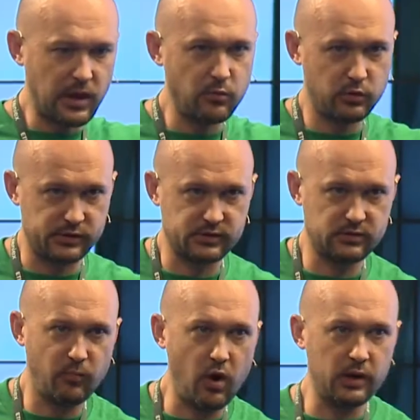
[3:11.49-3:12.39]
computers
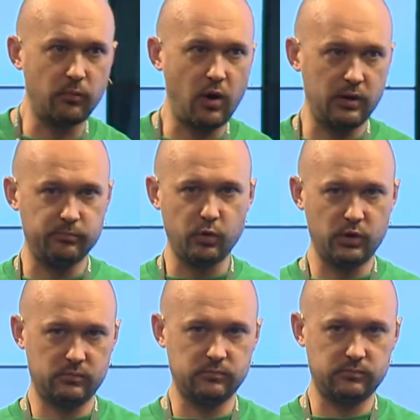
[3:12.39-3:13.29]
more and more and
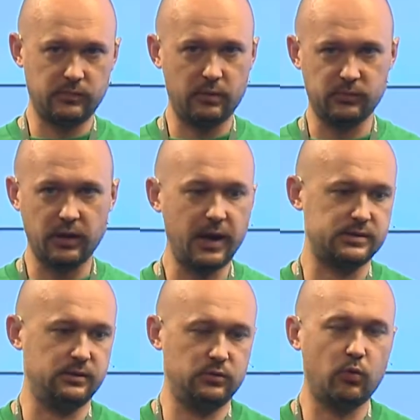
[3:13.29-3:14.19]
putting them
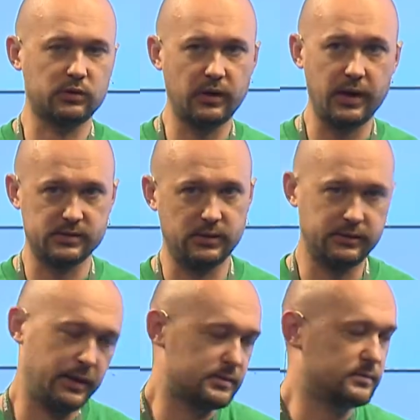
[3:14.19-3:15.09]
together to work together.
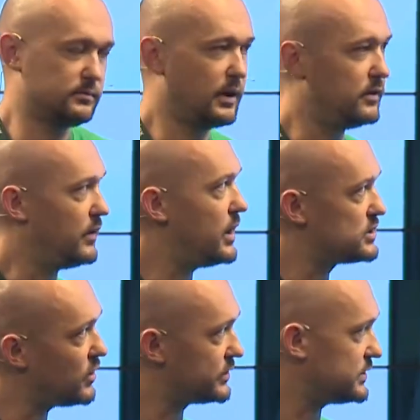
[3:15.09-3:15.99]
That's a
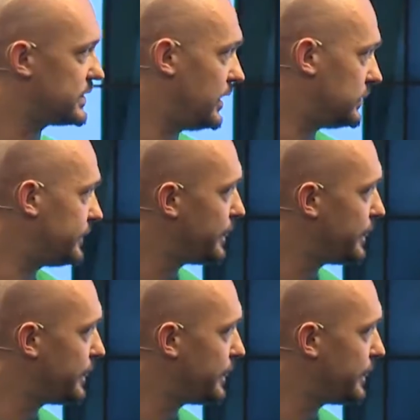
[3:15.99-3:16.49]
horizontal scale.